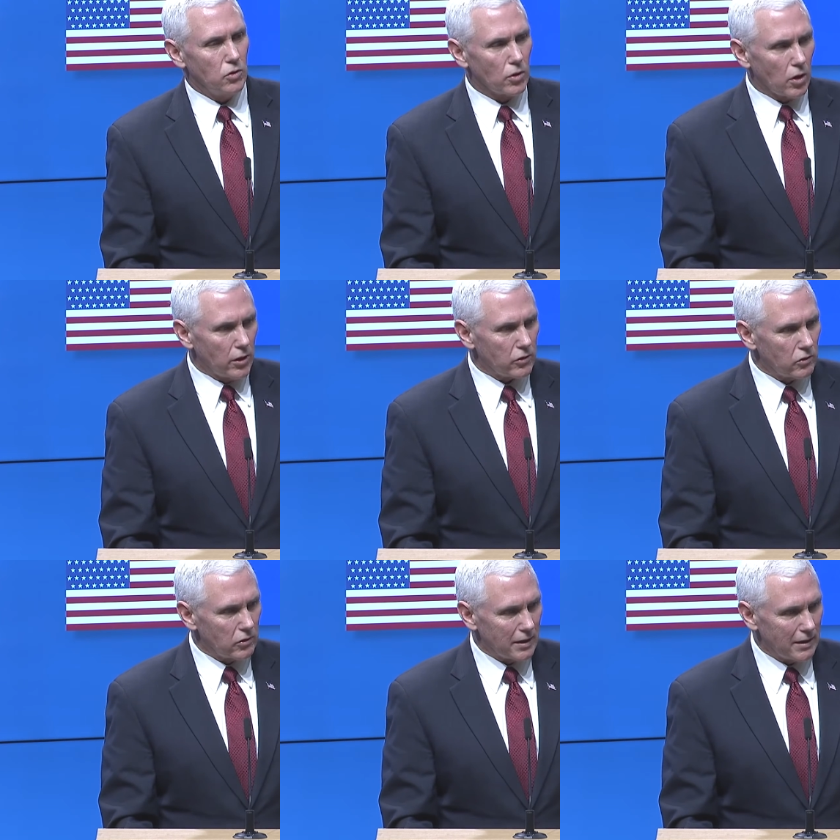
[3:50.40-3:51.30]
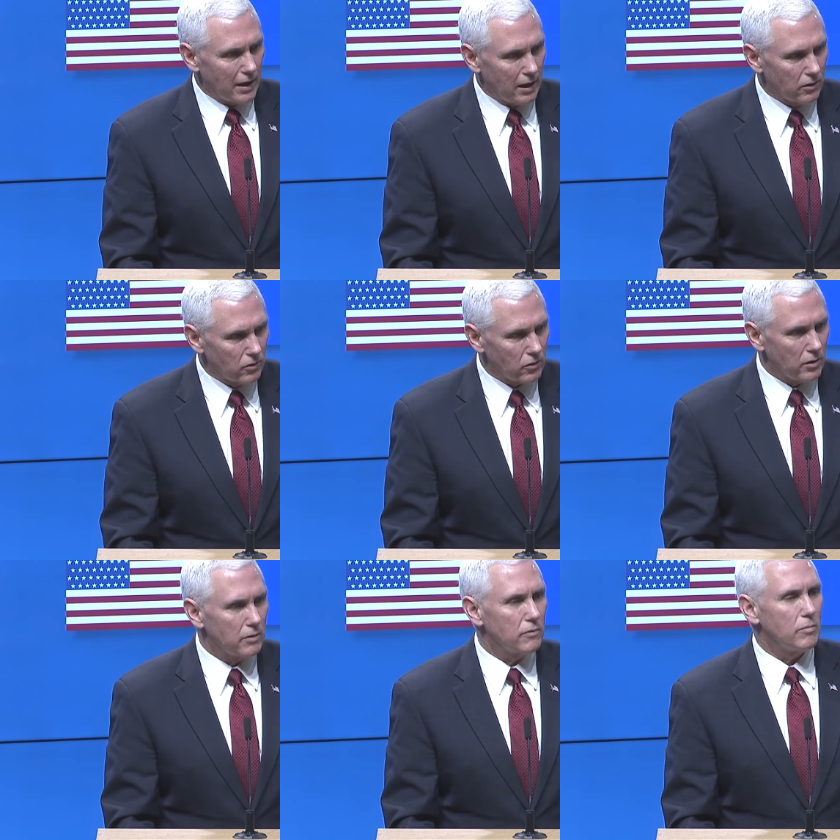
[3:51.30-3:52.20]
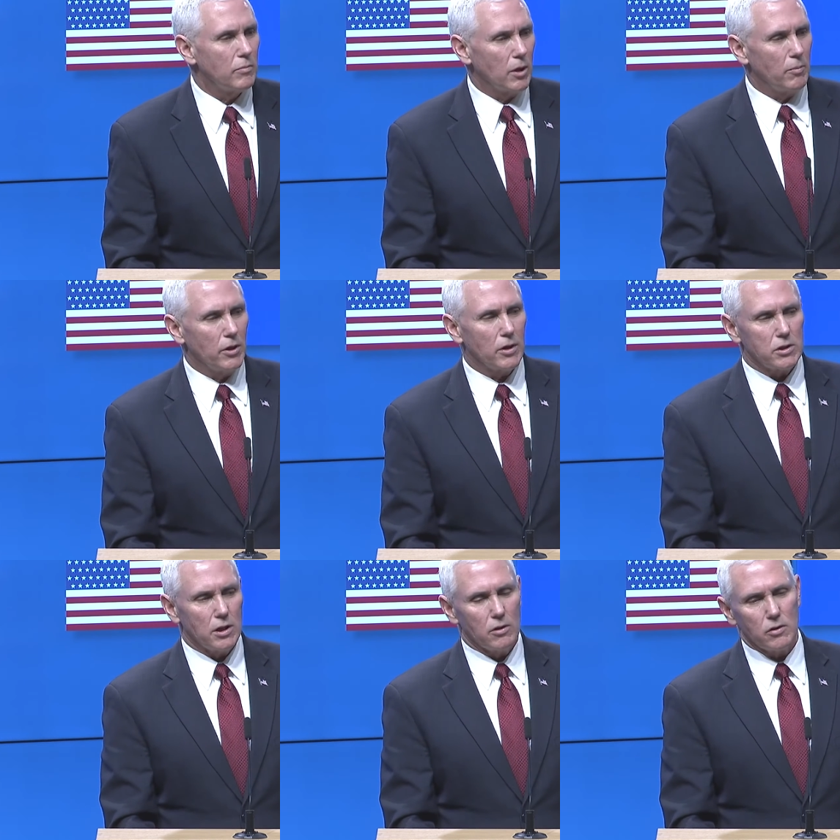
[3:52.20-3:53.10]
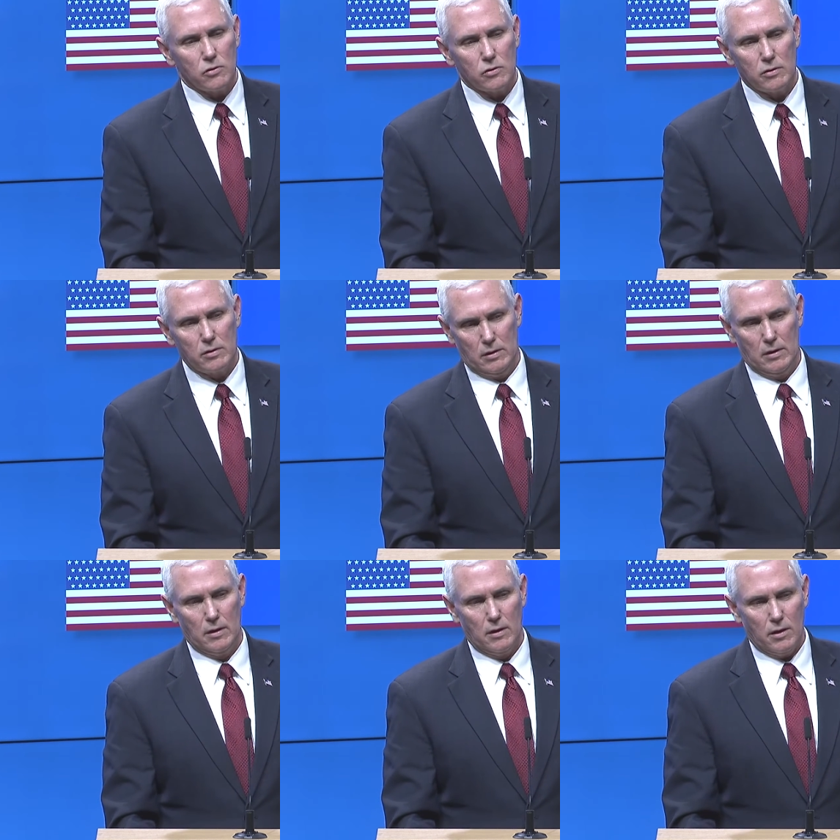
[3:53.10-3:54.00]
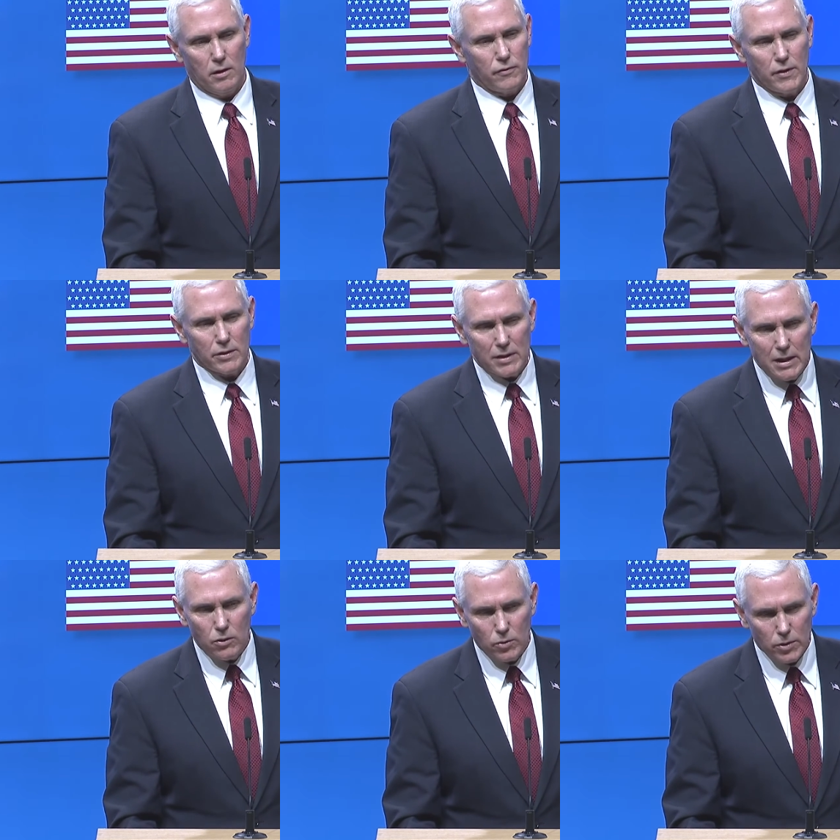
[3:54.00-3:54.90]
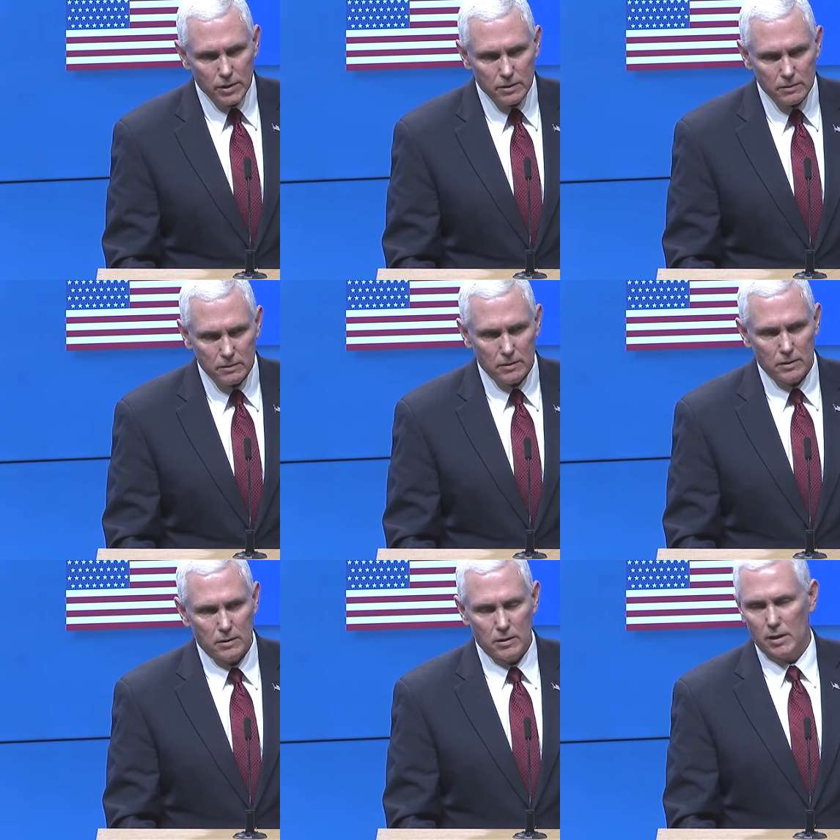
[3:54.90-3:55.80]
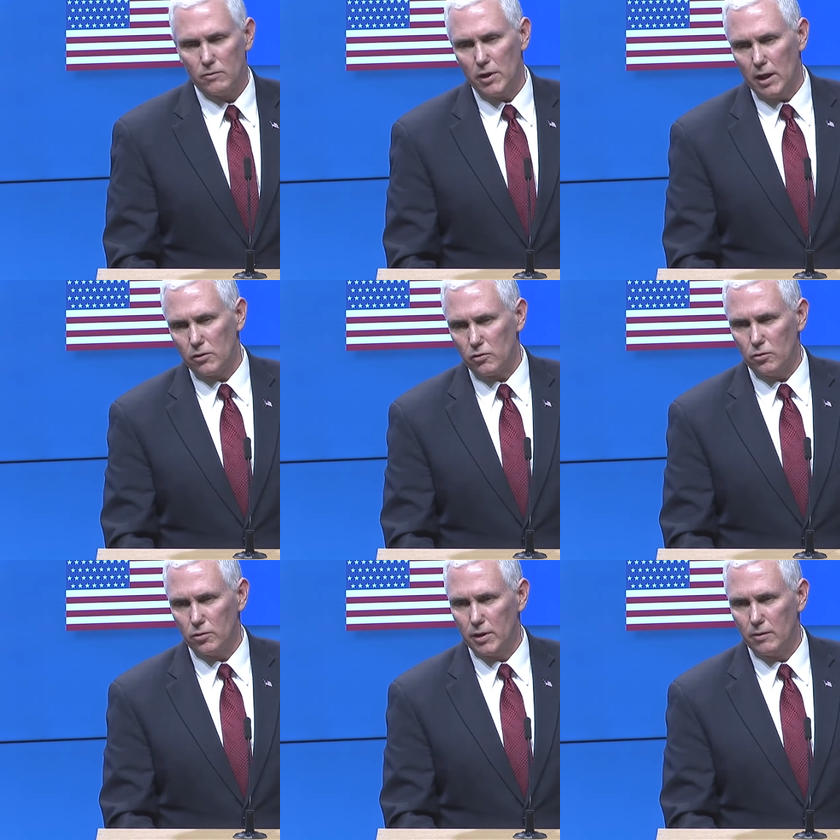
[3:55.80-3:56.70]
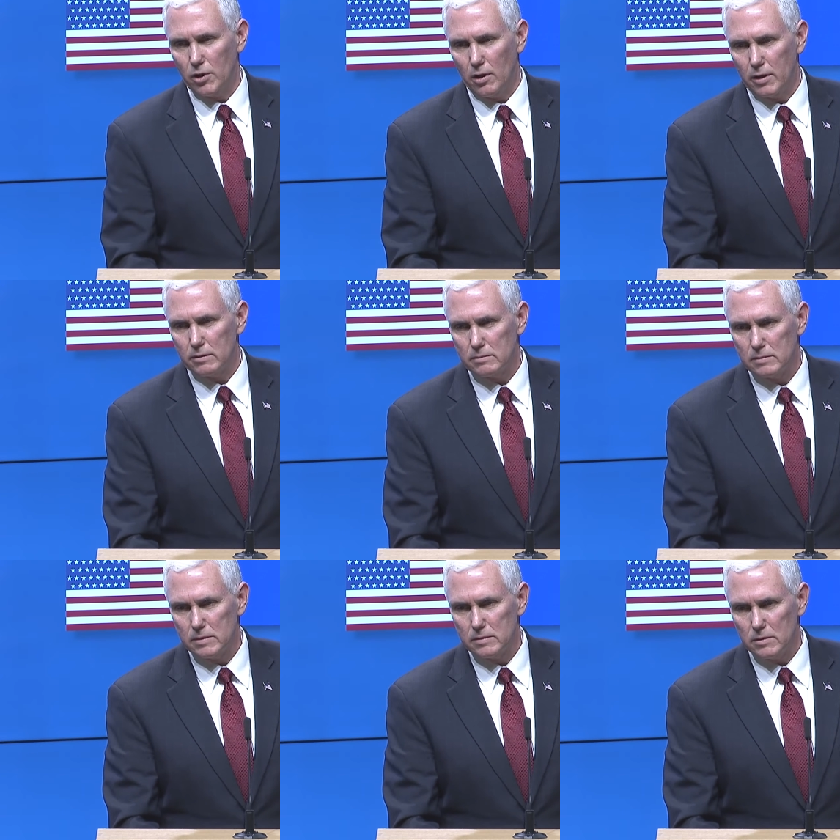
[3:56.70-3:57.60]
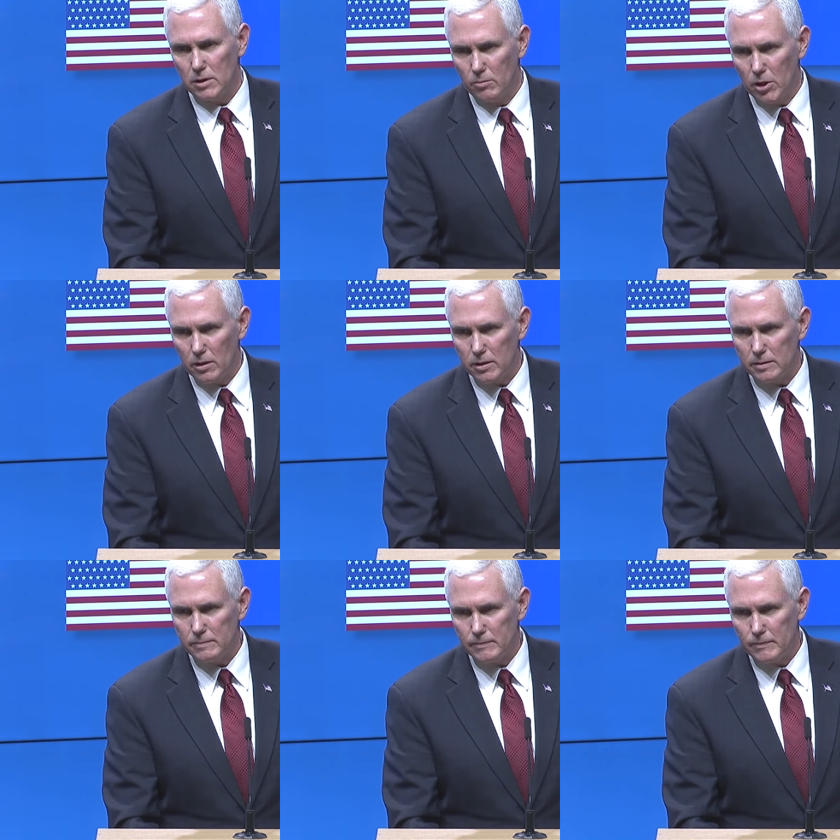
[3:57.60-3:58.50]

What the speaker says: your losses at the hands of barbaric terrorists are felt equally in every household and every heart in America.